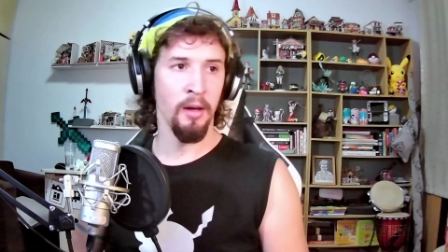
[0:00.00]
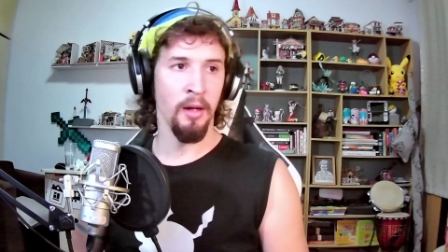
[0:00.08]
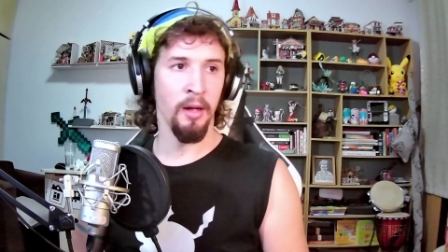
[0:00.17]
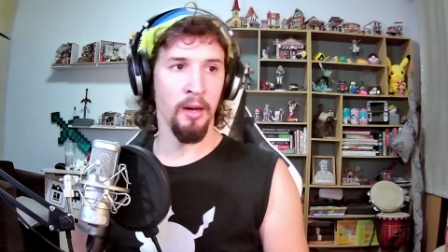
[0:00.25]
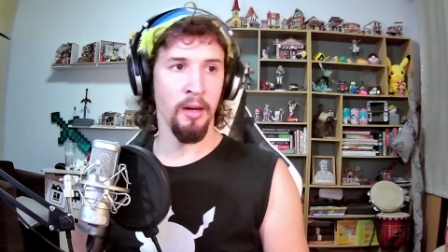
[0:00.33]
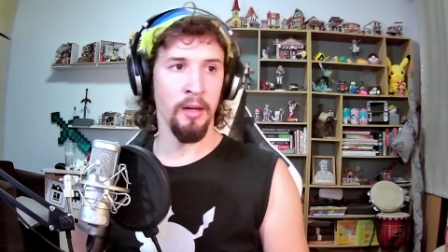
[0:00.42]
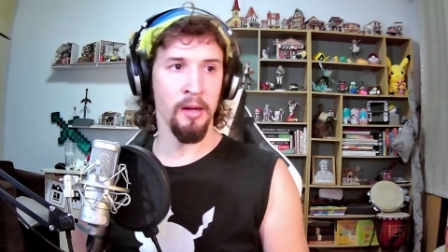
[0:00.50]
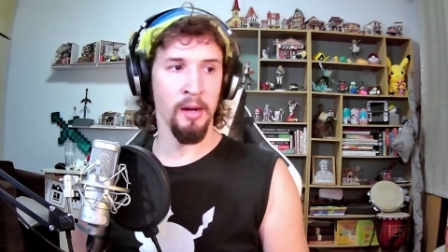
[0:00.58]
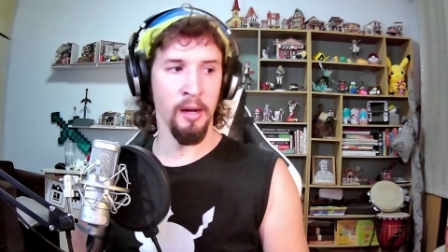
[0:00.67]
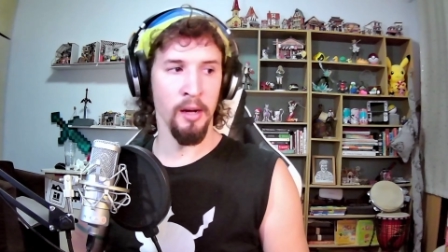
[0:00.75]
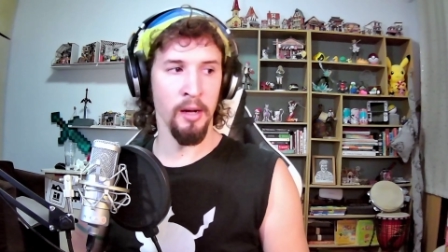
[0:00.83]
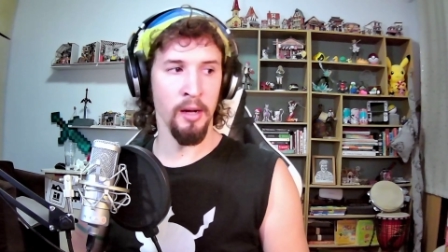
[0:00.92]
and
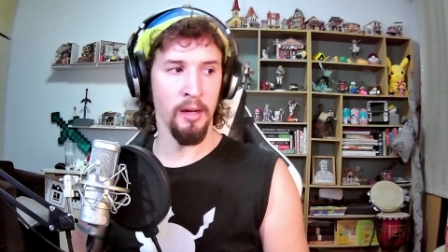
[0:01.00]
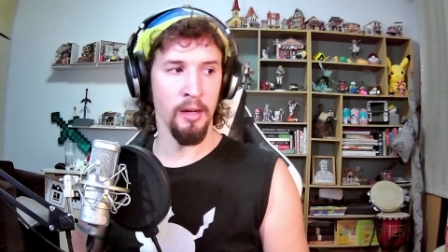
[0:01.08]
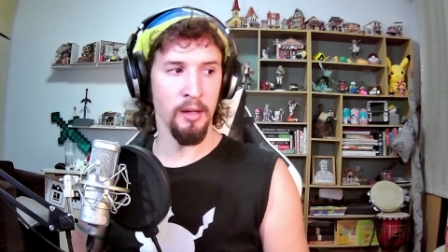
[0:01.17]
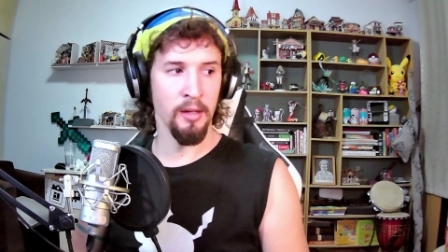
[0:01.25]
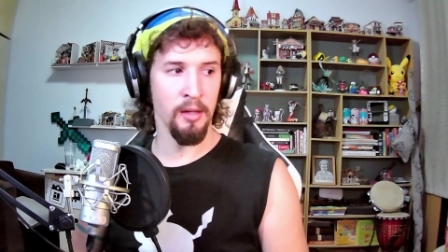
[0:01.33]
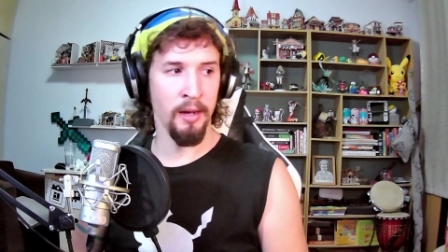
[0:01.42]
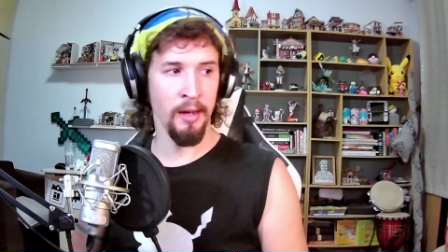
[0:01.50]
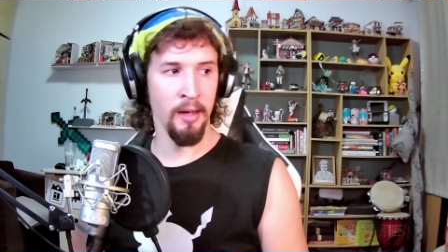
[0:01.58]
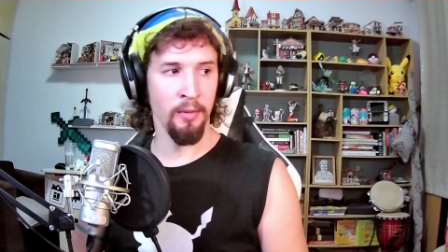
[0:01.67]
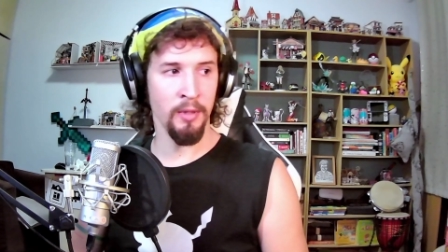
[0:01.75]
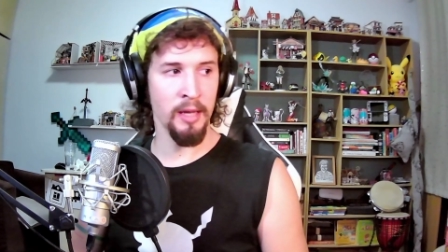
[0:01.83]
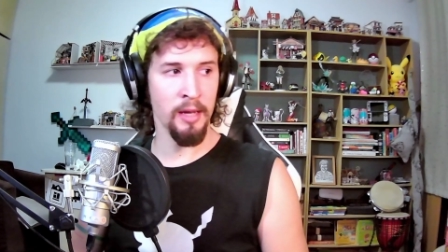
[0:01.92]
uh, I
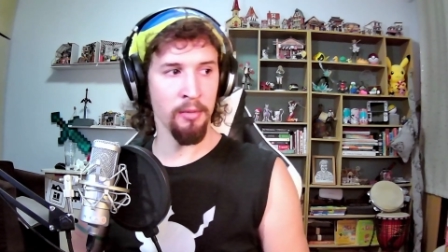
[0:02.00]
was able